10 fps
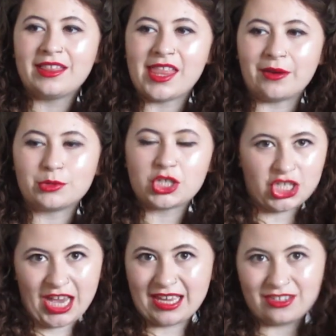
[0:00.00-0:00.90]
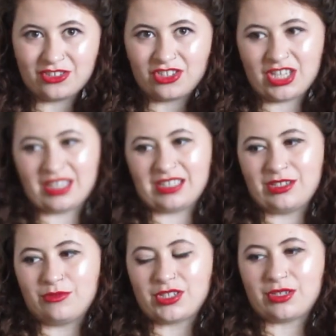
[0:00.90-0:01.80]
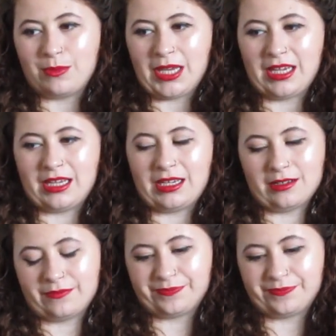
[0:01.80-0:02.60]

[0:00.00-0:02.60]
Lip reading: that will change. It used to be,